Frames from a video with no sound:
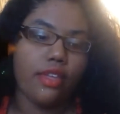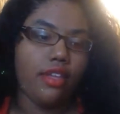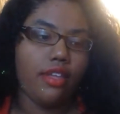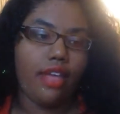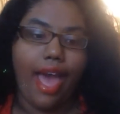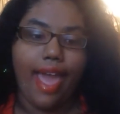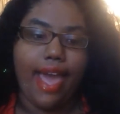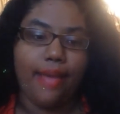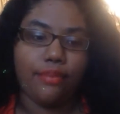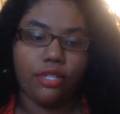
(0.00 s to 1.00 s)
Calvin Klein. I
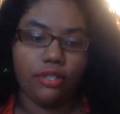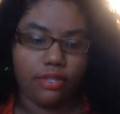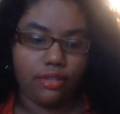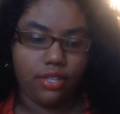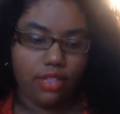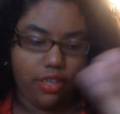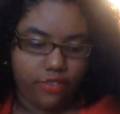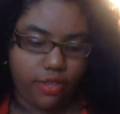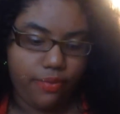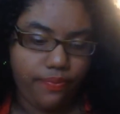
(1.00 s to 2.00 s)
absolutely
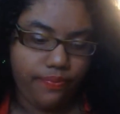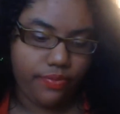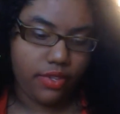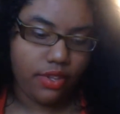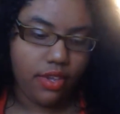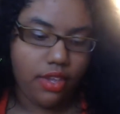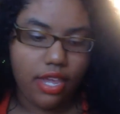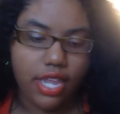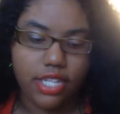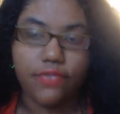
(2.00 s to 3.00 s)
love it.
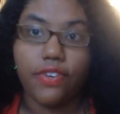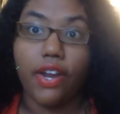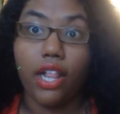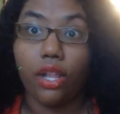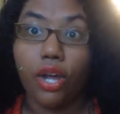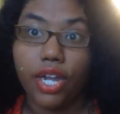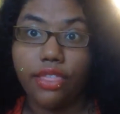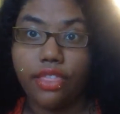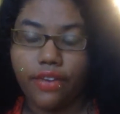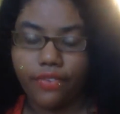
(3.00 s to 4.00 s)
it's very long
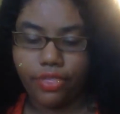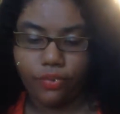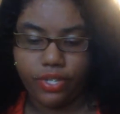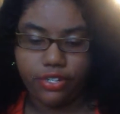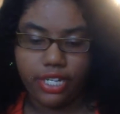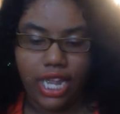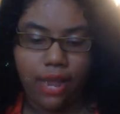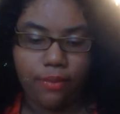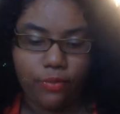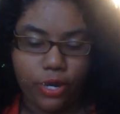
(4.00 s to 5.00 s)
and thick for the winter
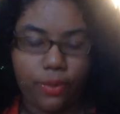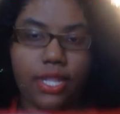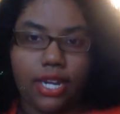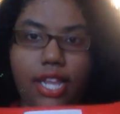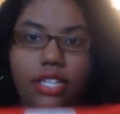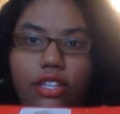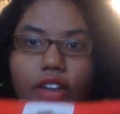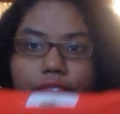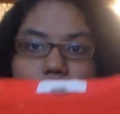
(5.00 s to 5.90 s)
time. Wear it with a nice scarf.